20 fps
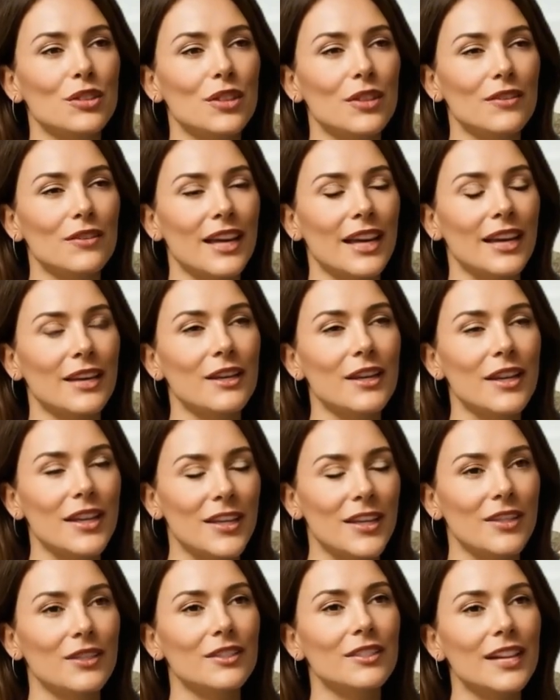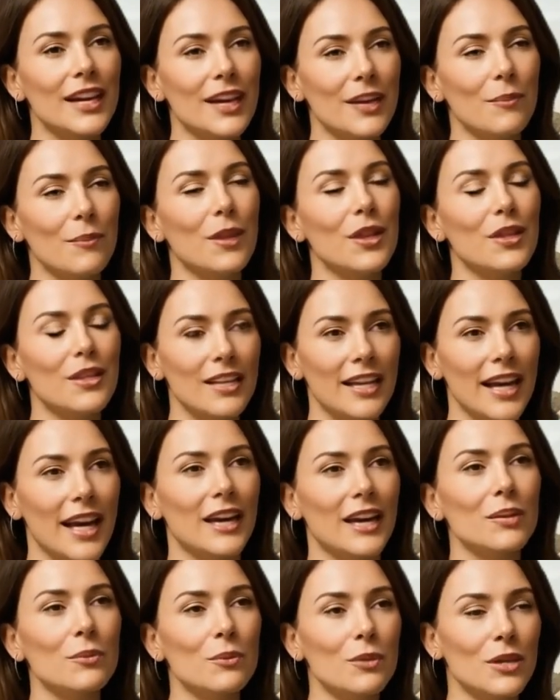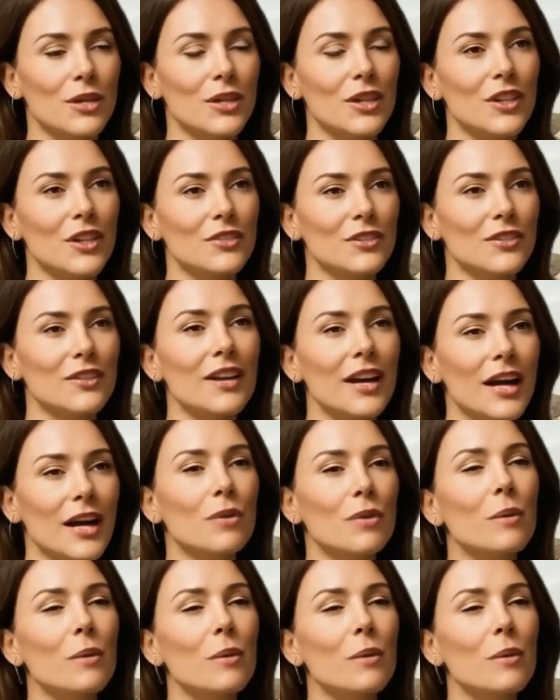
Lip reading: again and repeat the cycle 3 to 5 times in